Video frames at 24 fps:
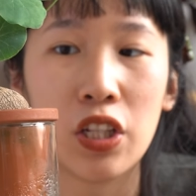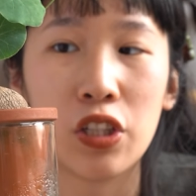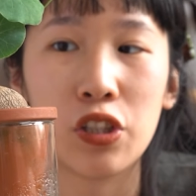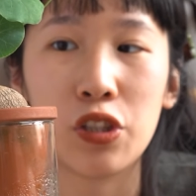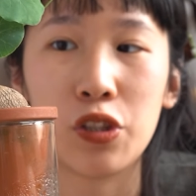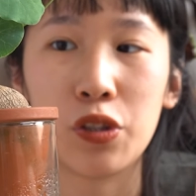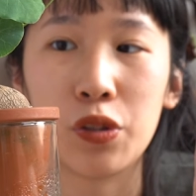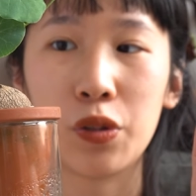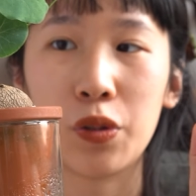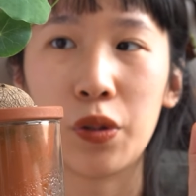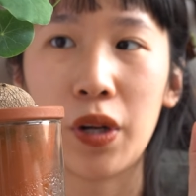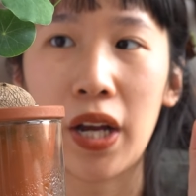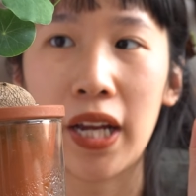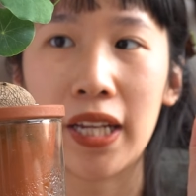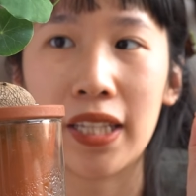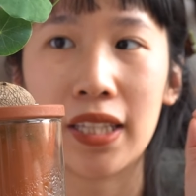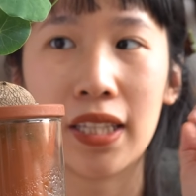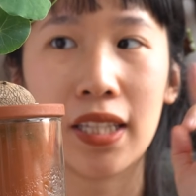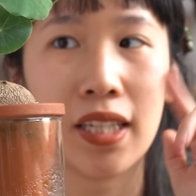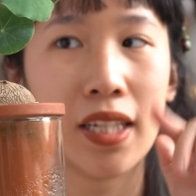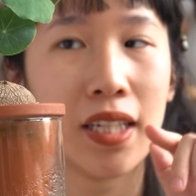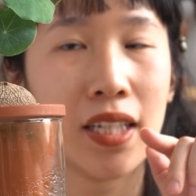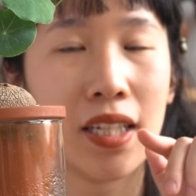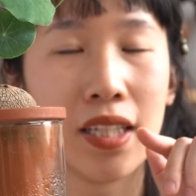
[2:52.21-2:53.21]
So I
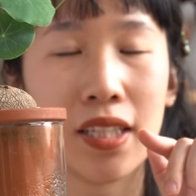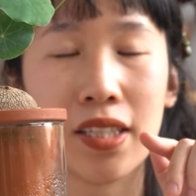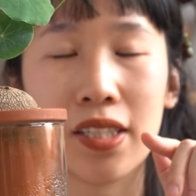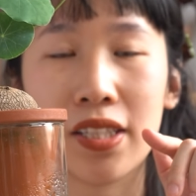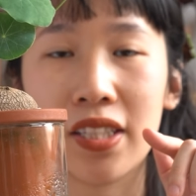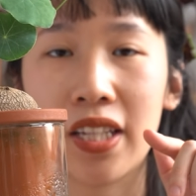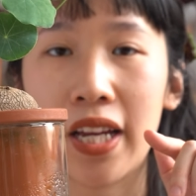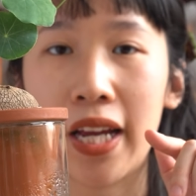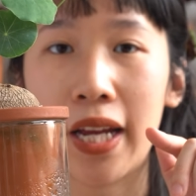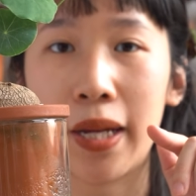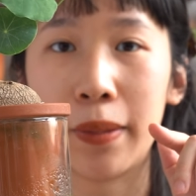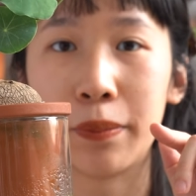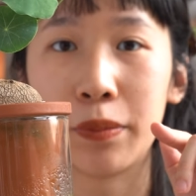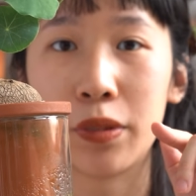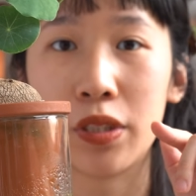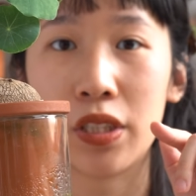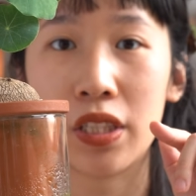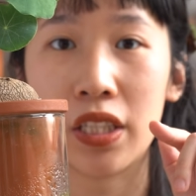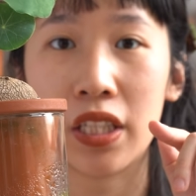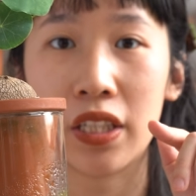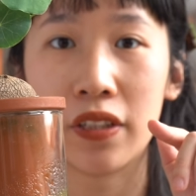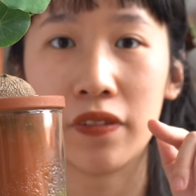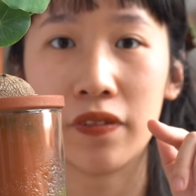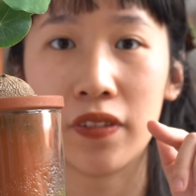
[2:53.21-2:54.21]
think it's time to
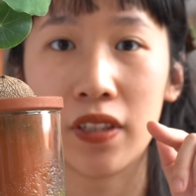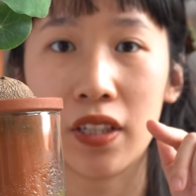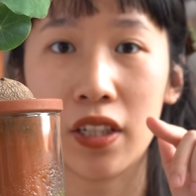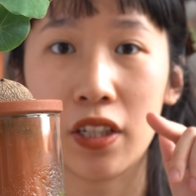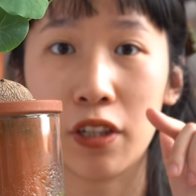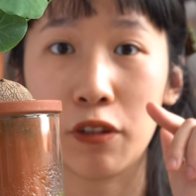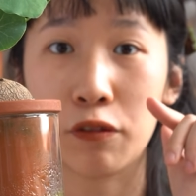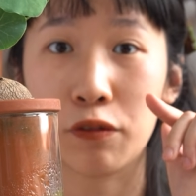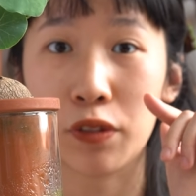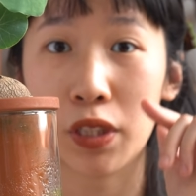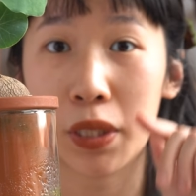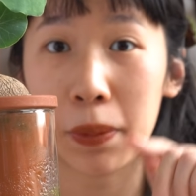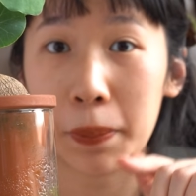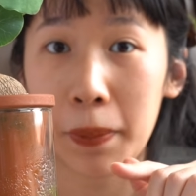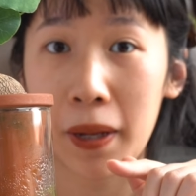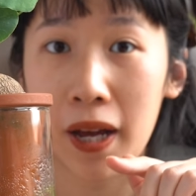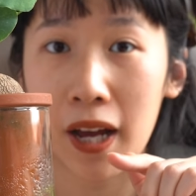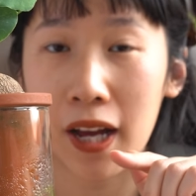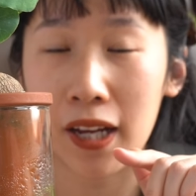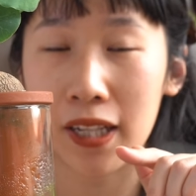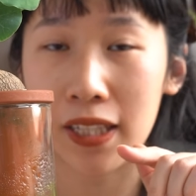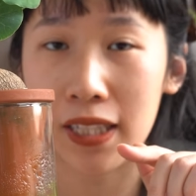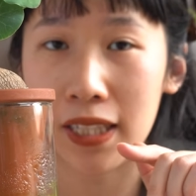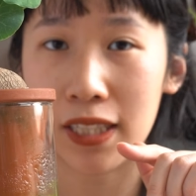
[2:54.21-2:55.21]
give it a
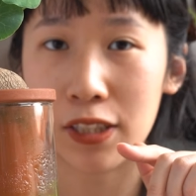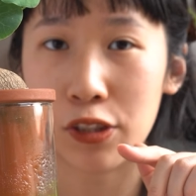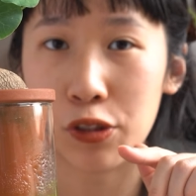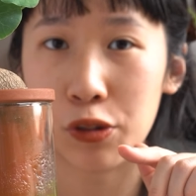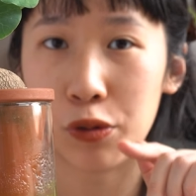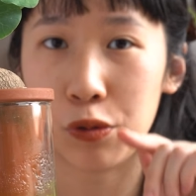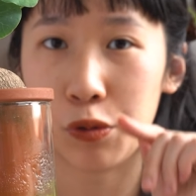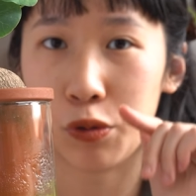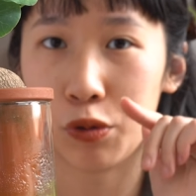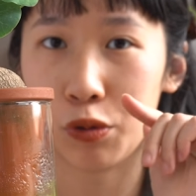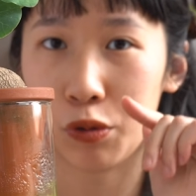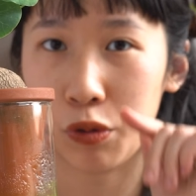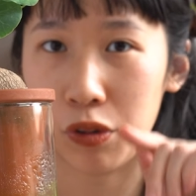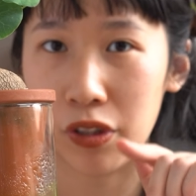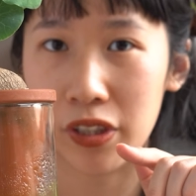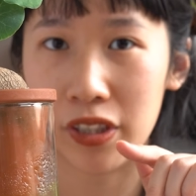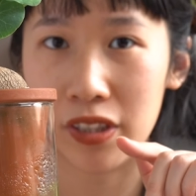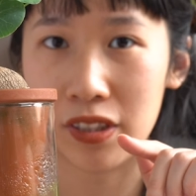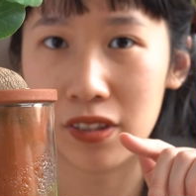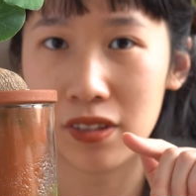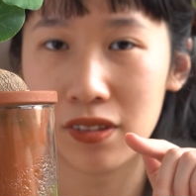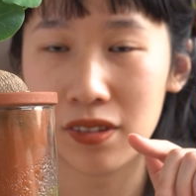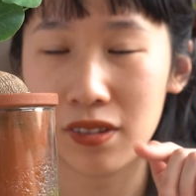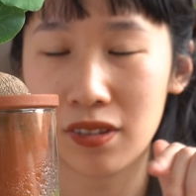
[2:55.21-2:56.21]
repot into
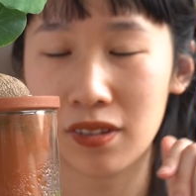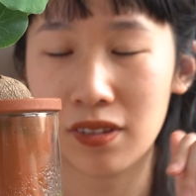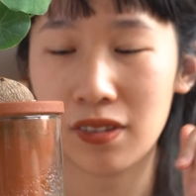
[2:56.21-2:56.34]
soil.